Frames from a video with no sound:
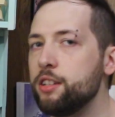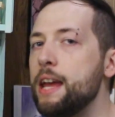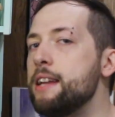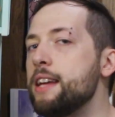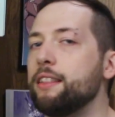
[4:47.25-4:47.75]
to
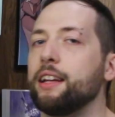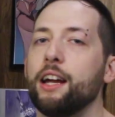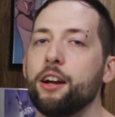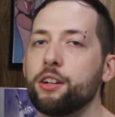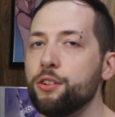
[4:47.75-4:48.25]
hint at the
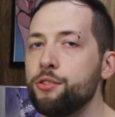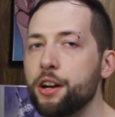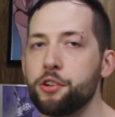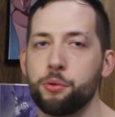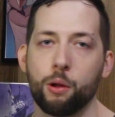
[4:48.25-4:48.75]
character's
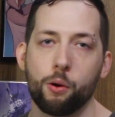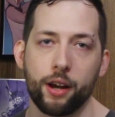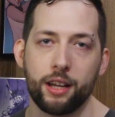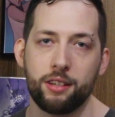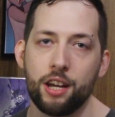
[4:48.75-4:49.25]
sexual
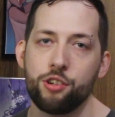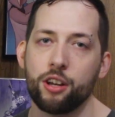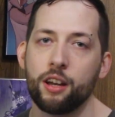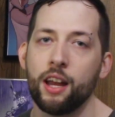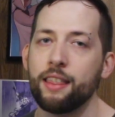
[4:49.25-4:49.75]

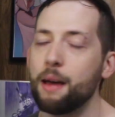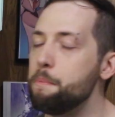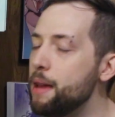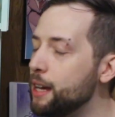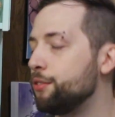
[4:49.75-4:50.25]
orientation that
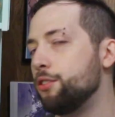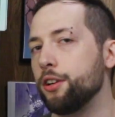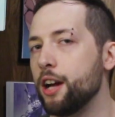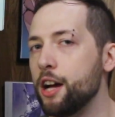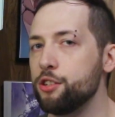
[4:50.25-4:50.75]
may have
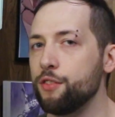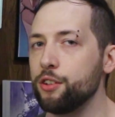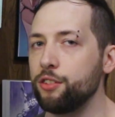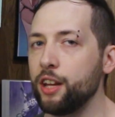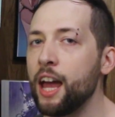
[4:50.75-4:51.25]
stirred
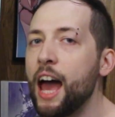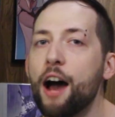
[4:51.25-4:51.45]
controversy.